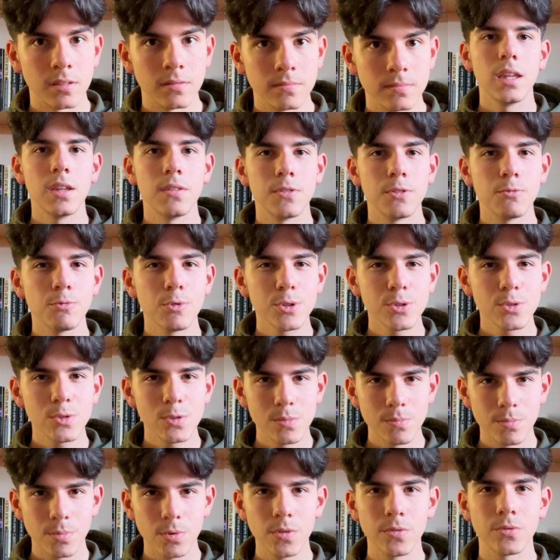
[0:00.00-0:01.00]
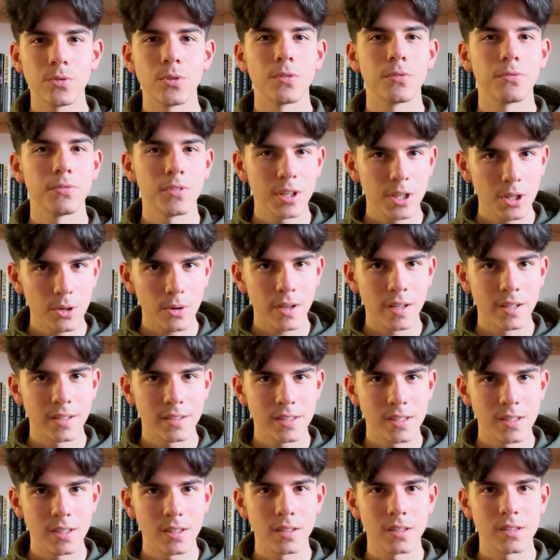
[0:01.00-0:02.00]
If you want to improve your video
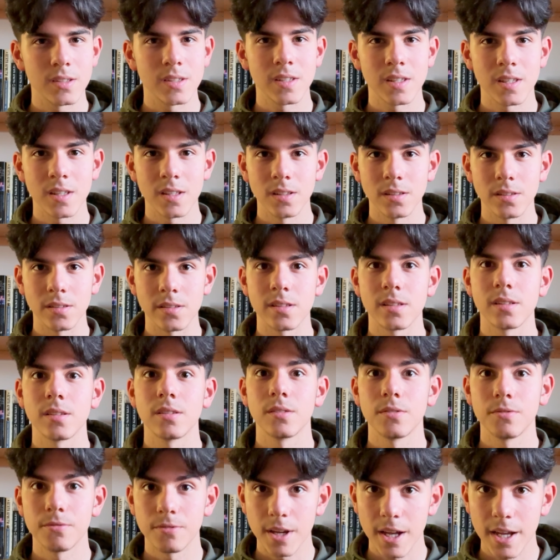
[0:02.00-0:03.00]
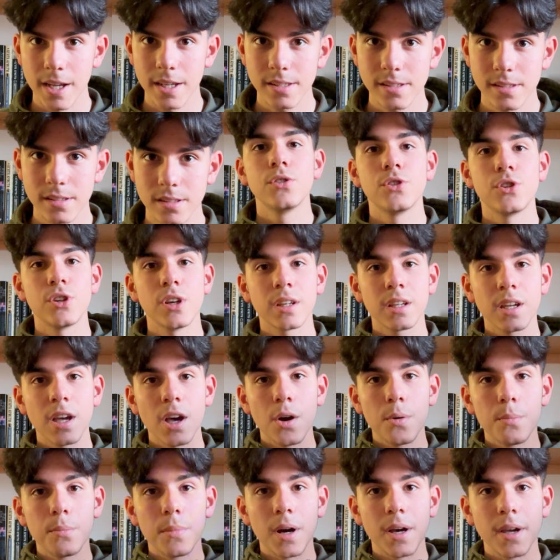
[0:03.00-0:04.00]
editing skills fast, check out
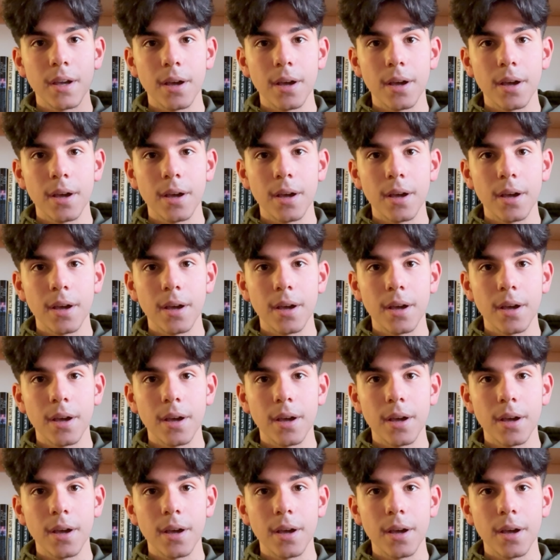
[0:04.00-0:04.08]
my